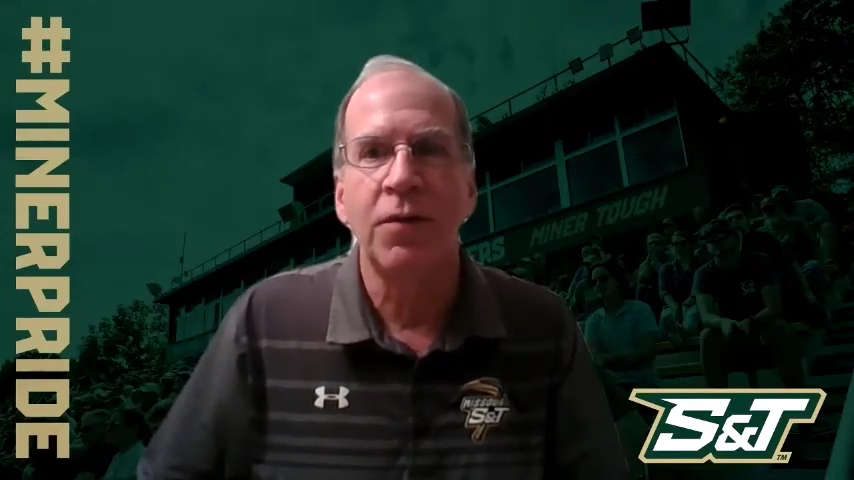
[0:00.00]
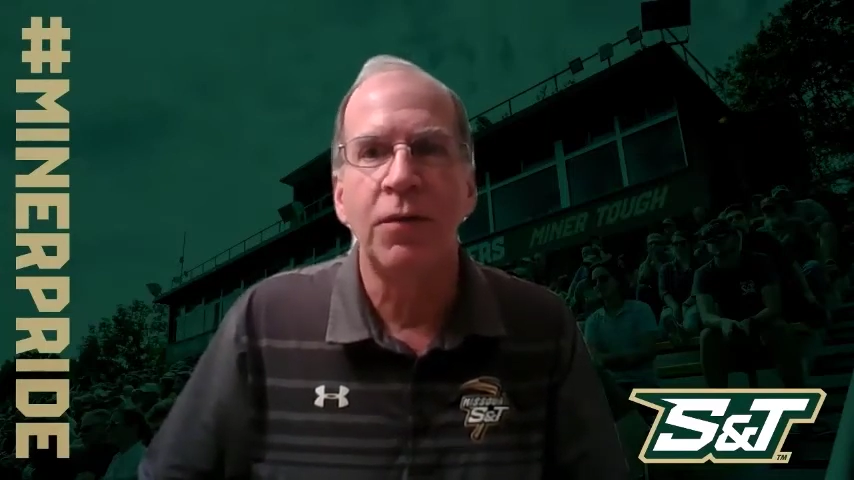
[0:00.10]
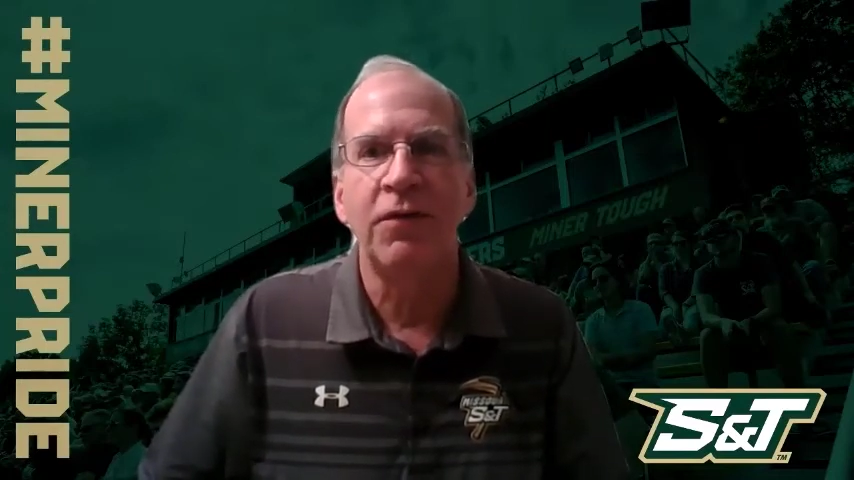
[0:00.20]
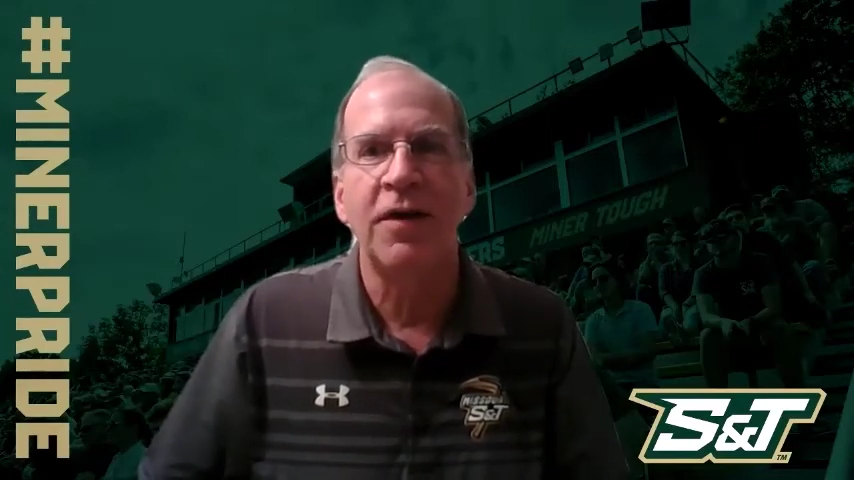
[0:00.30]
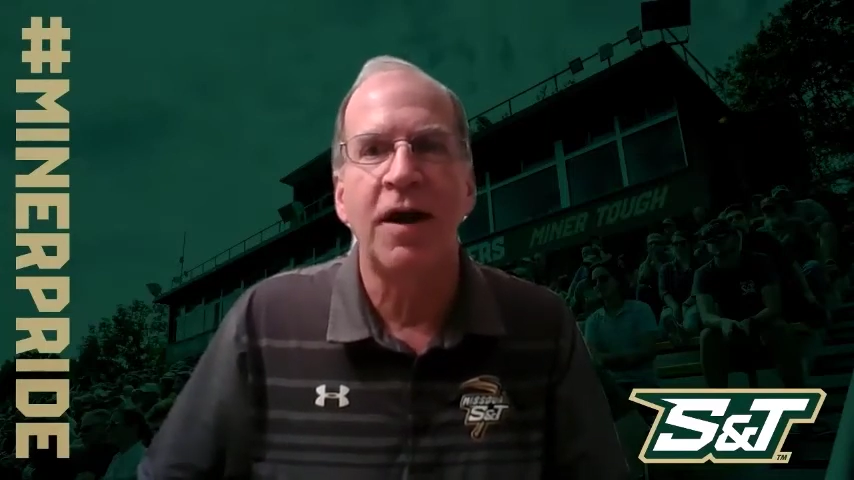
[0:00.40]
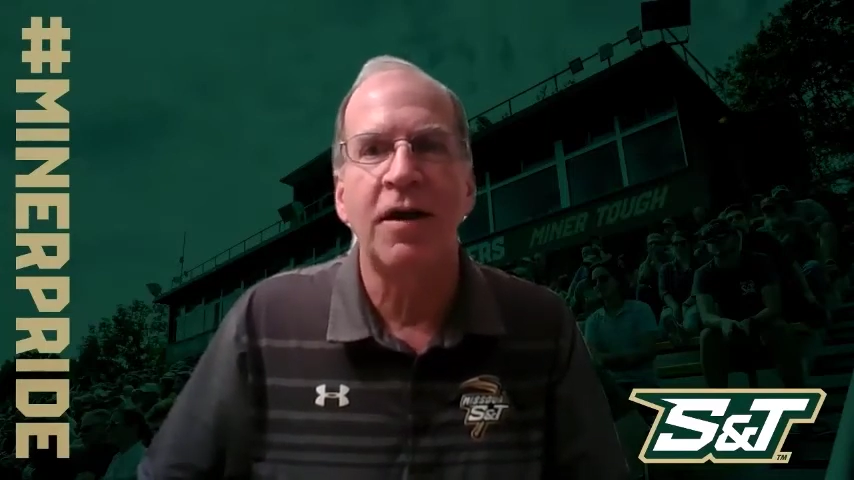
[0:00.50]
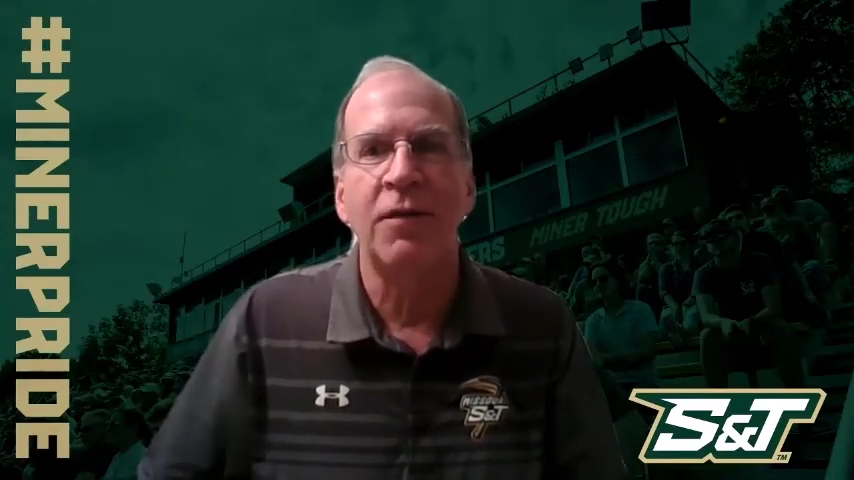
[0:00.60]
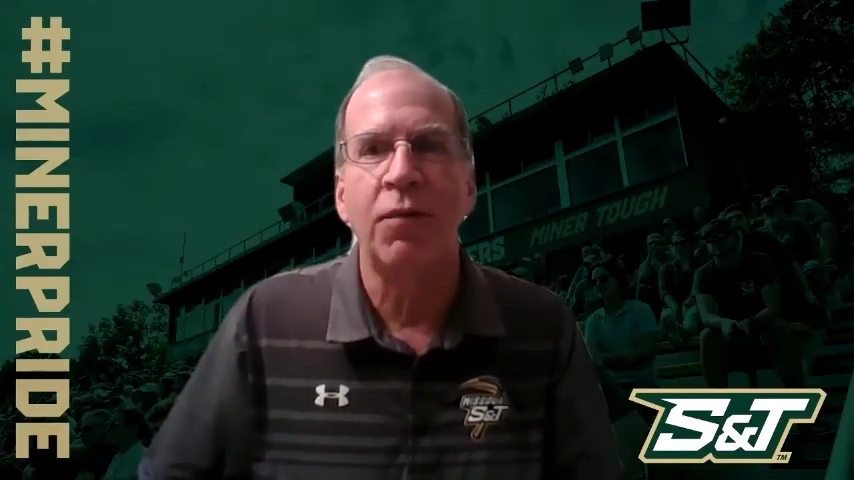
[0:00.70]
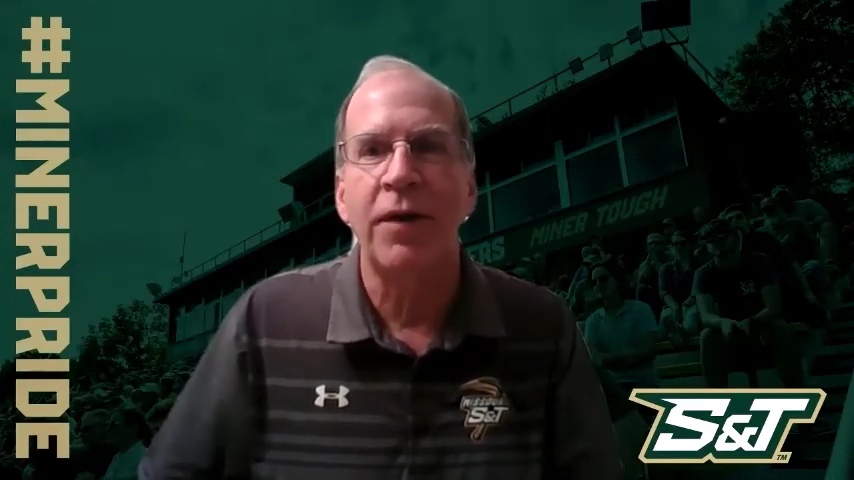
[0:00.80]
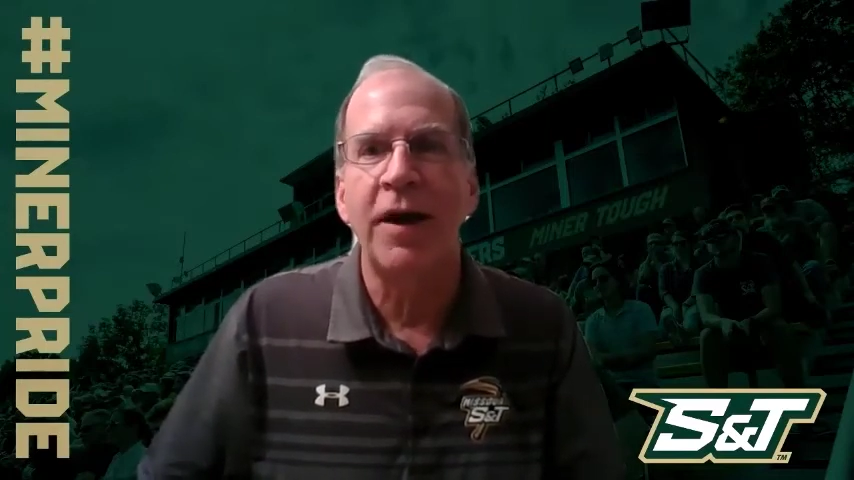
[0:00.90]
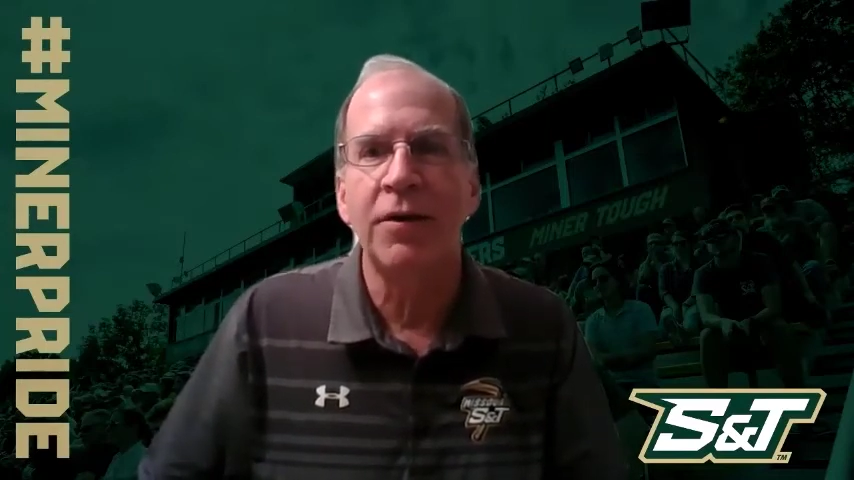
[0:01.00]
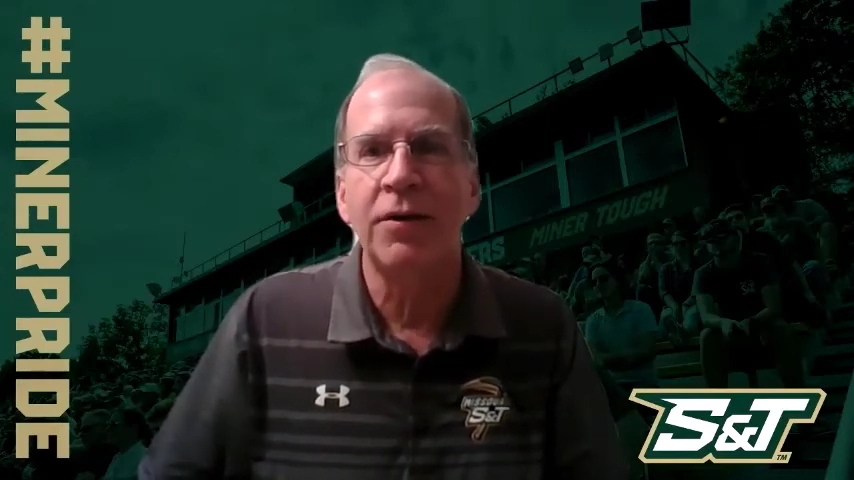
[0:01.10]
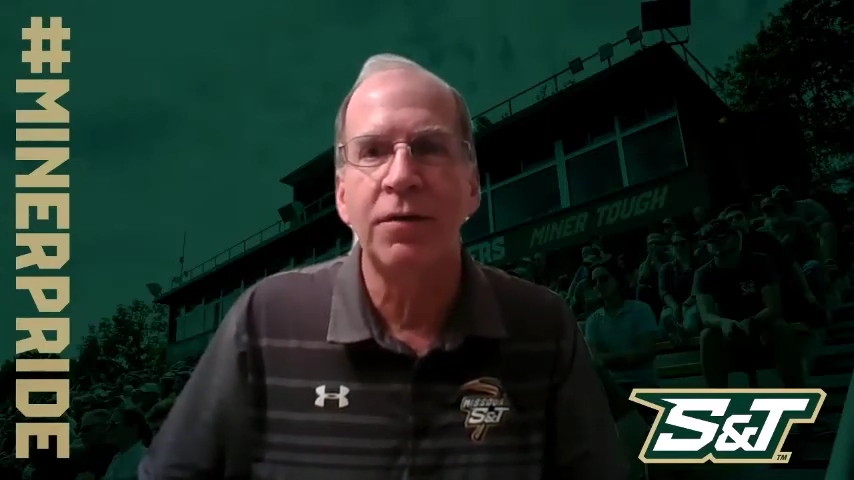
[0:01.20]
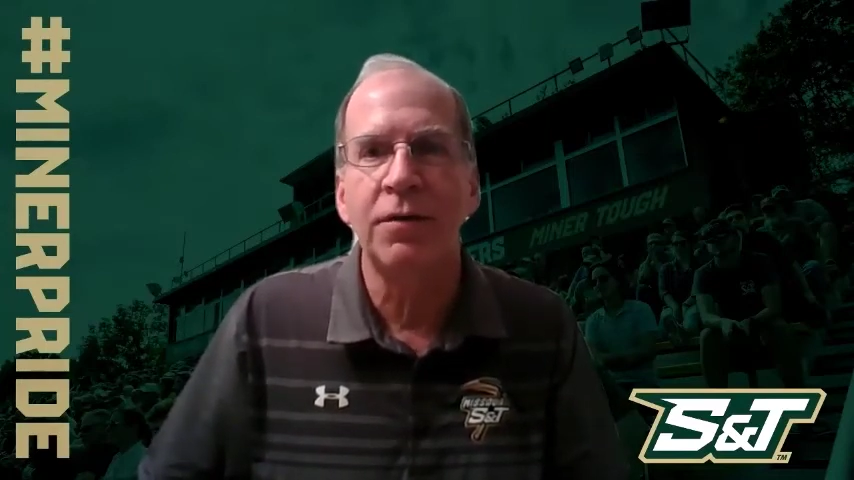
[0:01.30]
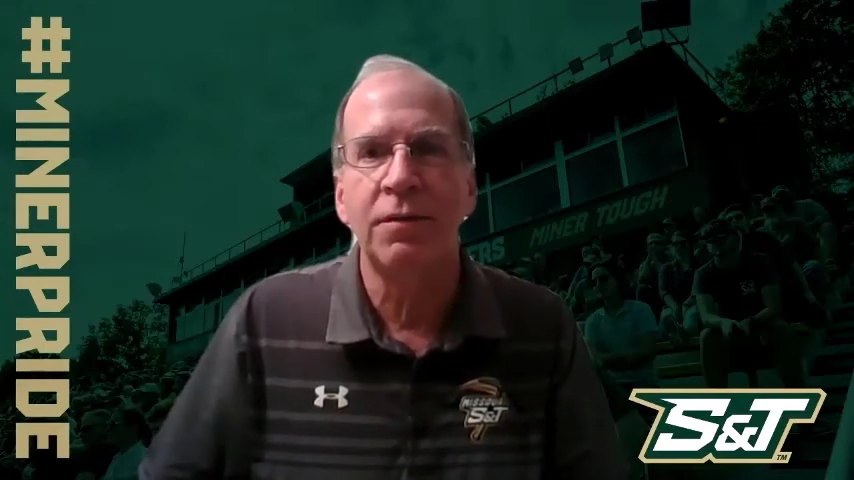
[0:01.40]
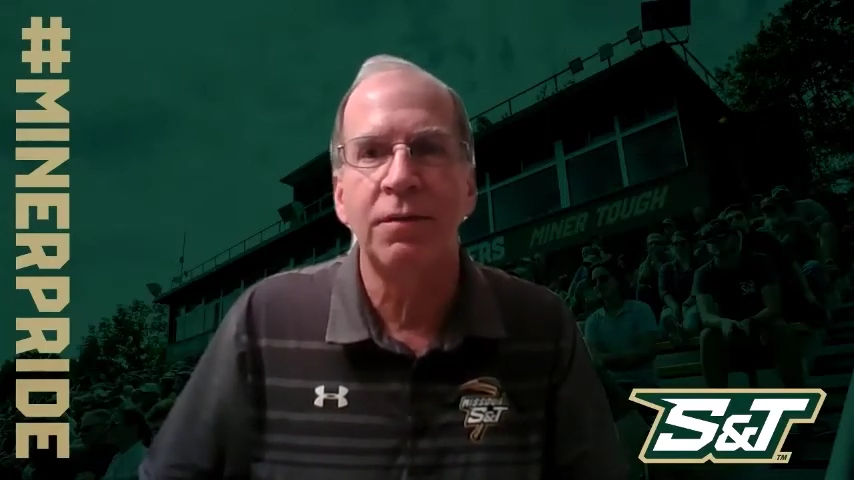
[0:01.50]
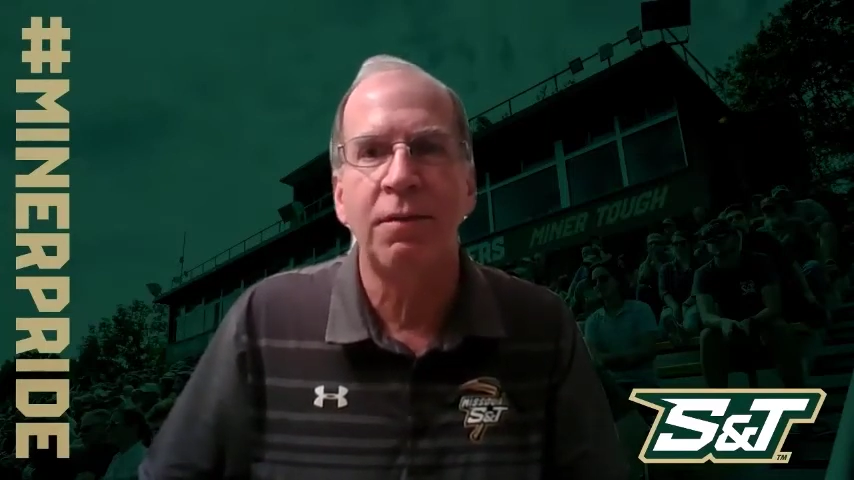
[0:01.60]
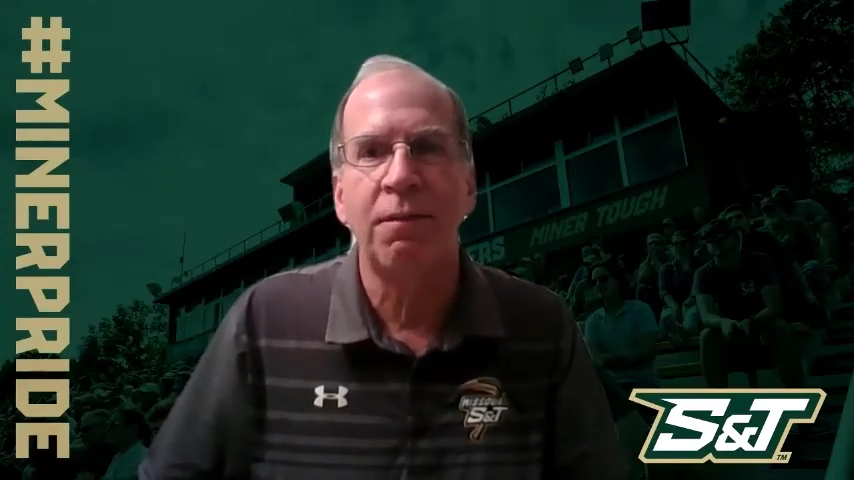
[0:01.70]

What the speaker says: We've got a brand new